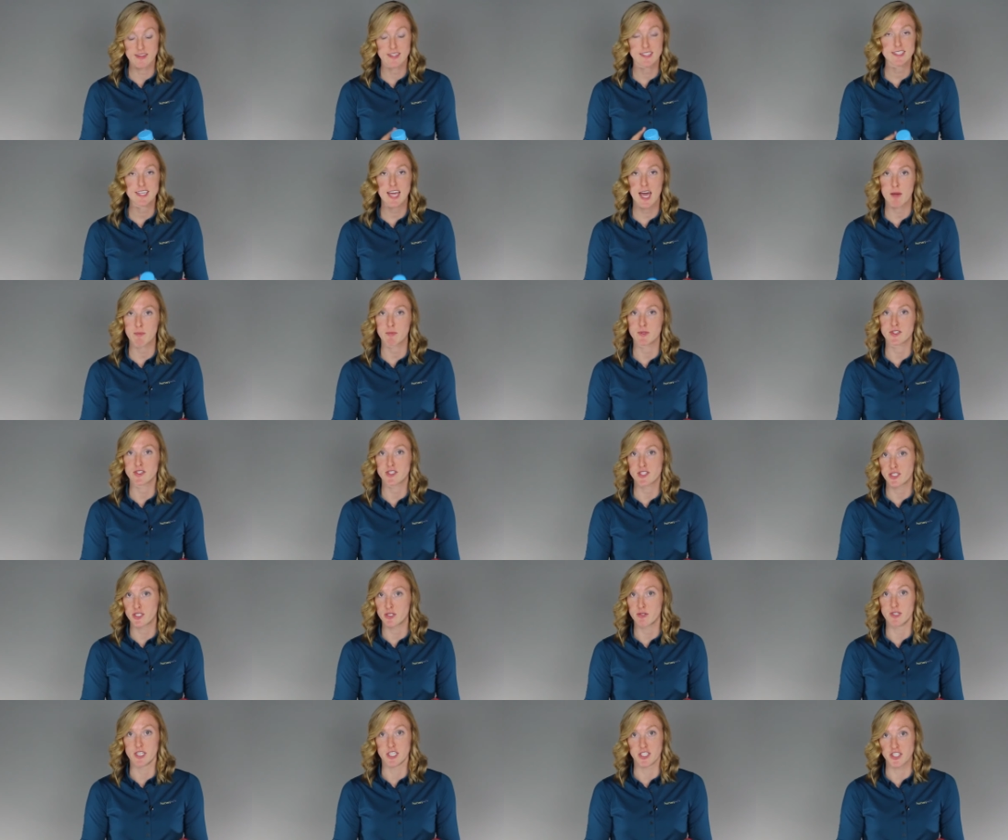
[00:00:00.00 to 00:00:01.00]
This cap is
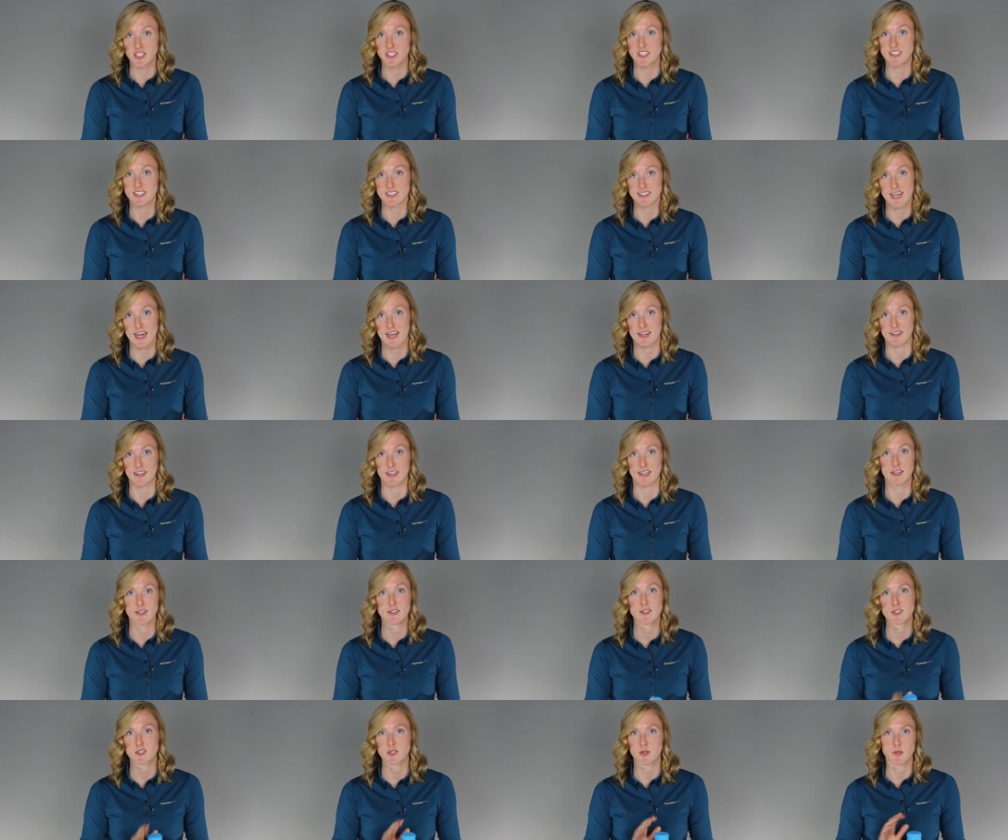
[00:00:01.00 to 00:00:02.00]
2 inches exactly,
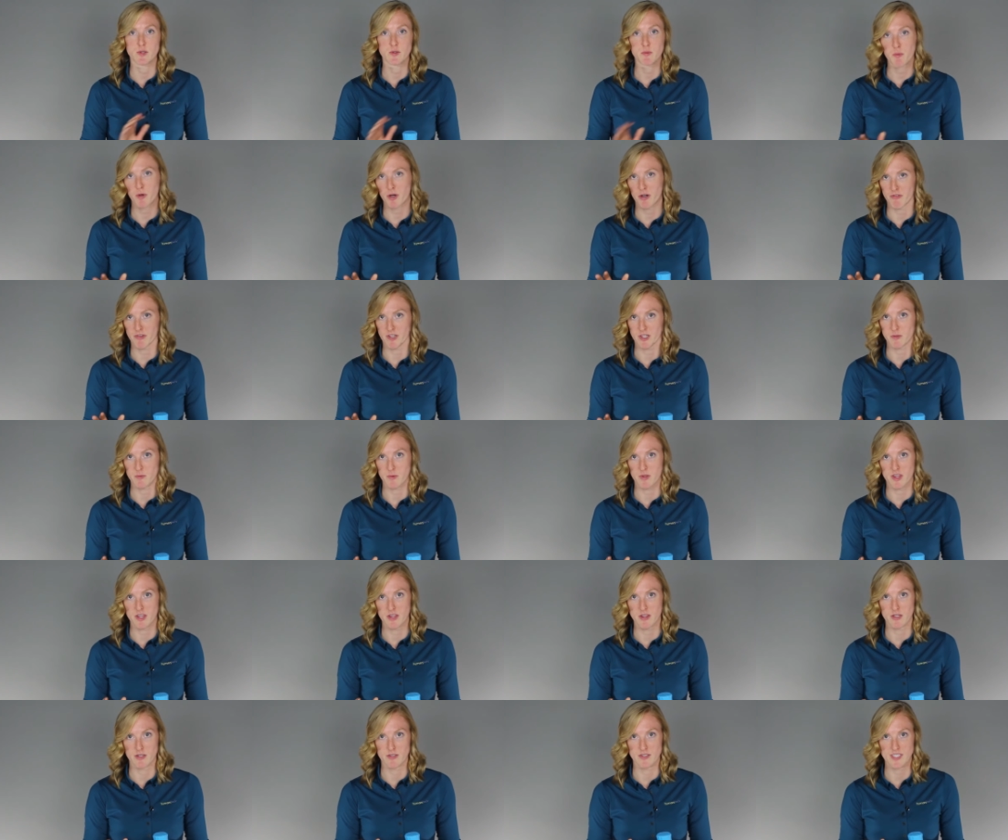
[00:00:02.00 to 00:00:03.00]
so it's perfect
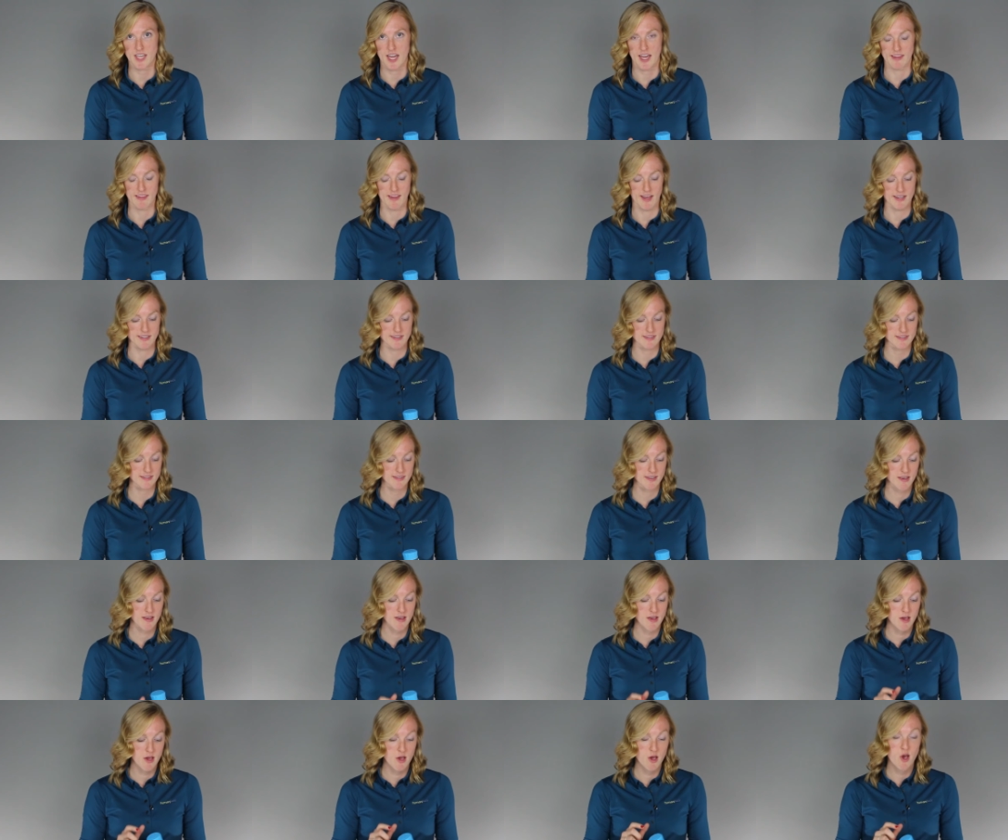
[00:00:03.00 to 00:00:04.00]
within those guidelines.
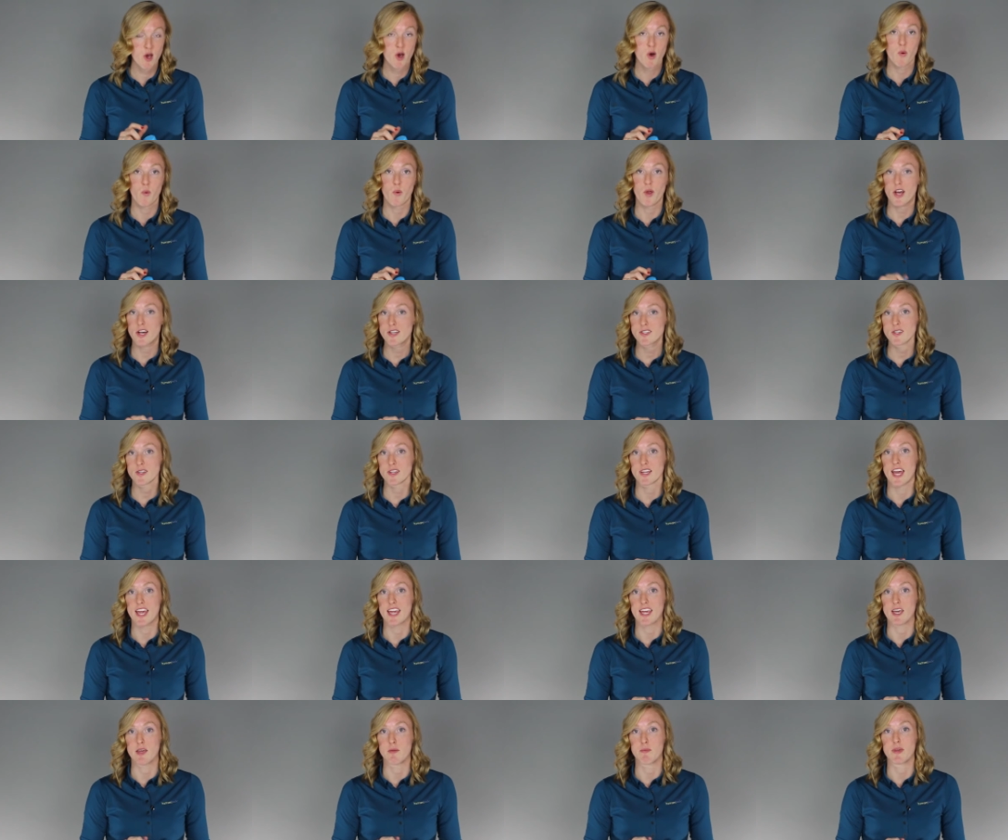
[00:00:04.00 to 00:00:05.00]
We also
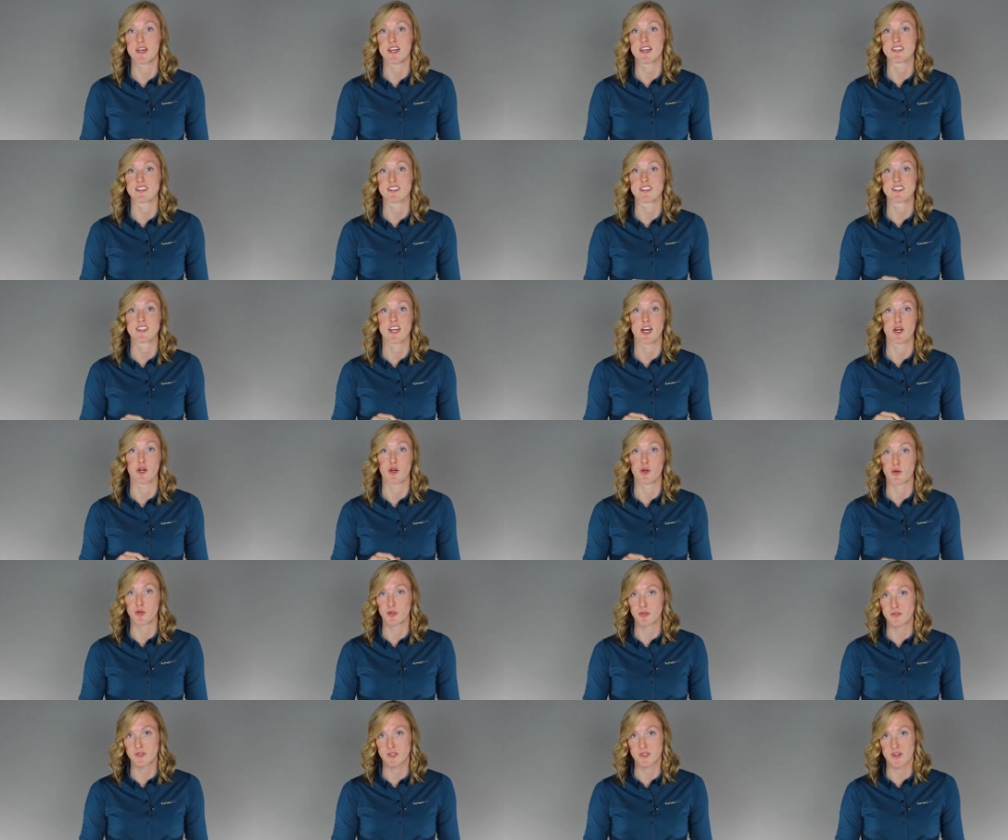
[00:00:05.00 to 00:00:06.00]
like it because it's got
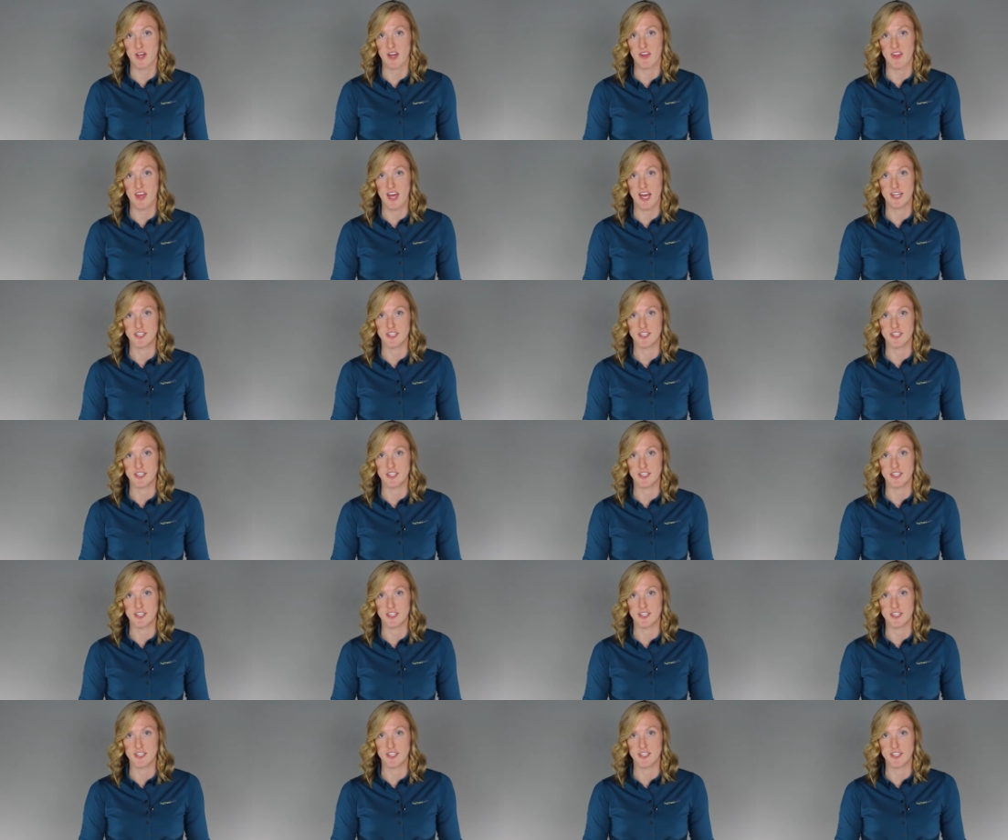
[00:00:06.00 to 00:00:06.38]
grooves around the